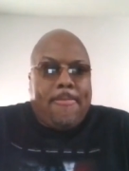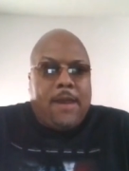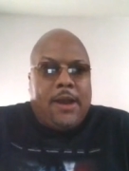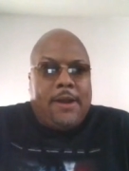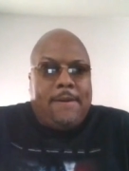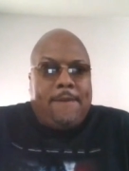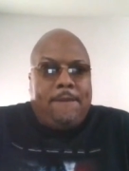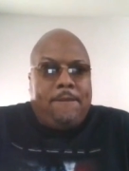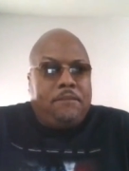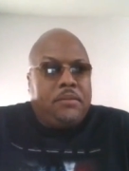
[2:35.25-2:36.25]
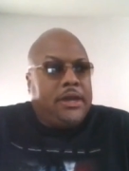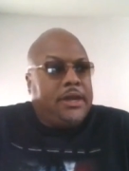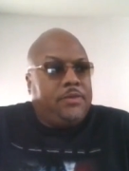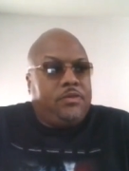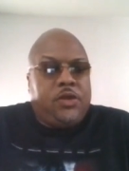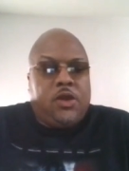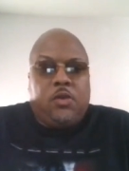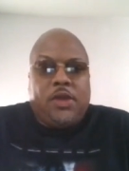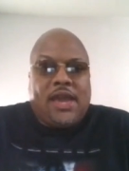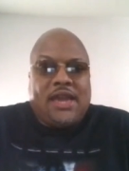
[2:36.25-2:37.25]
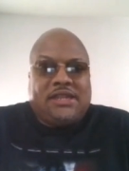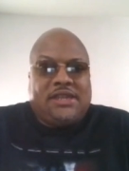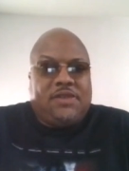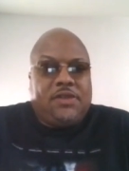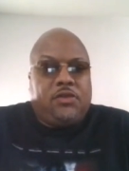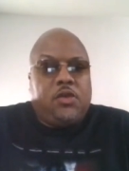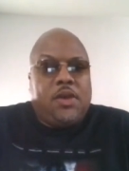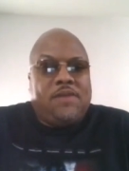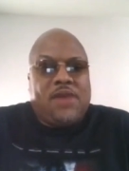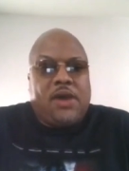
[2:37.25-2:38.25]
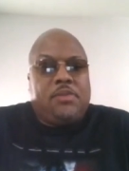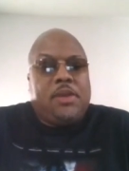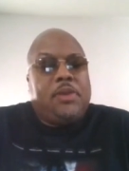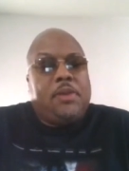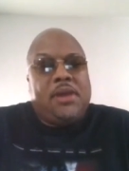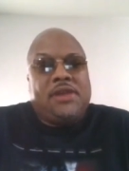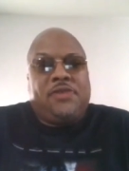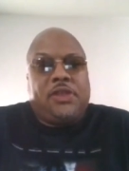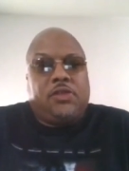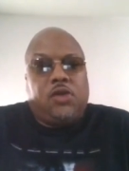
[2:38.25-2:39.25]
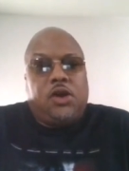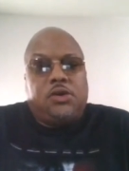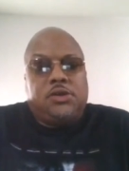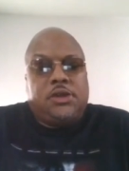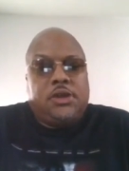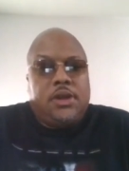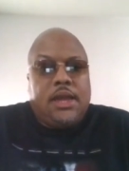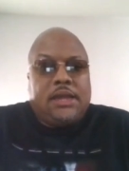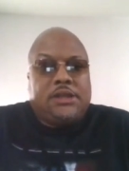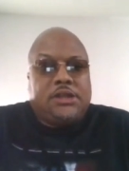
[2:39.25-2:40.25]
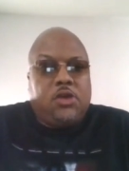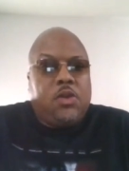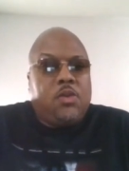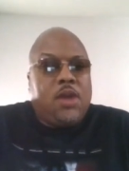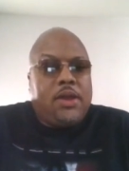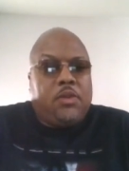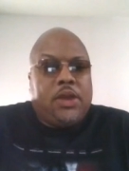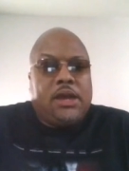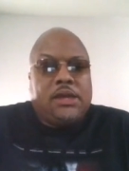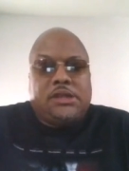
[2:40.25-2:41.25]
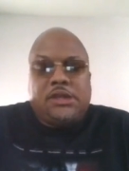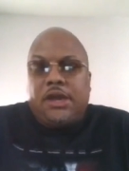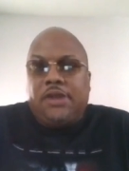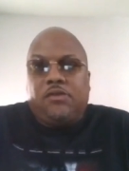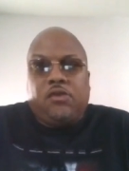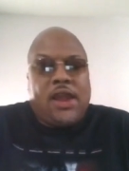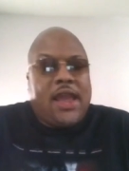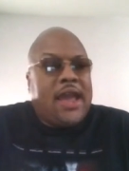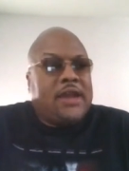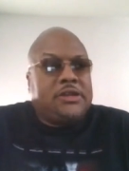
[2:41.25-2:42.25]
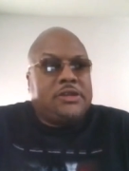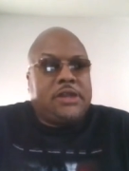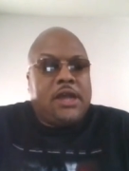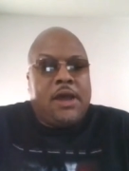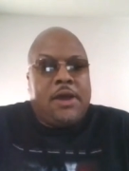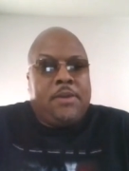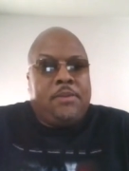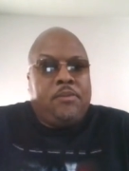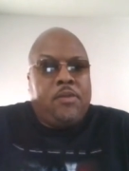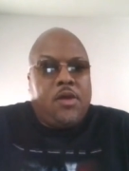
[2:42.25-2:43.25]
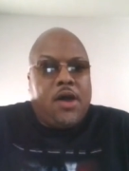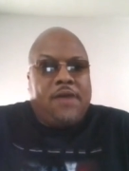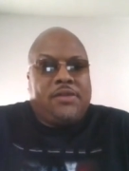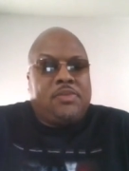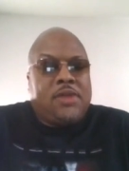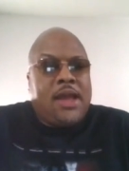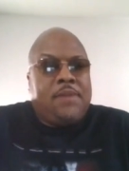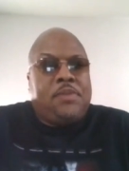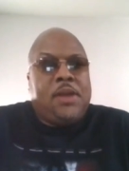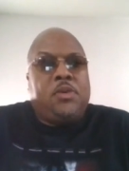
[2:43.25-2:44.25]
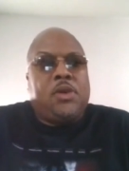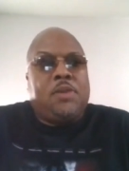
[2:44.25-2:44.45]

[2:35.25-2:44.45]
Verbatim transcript: Um, but you know, we kind of sifted through and found the people that best fit the roles, and so we wound up with a ton of great actors. Um, oftentimes, people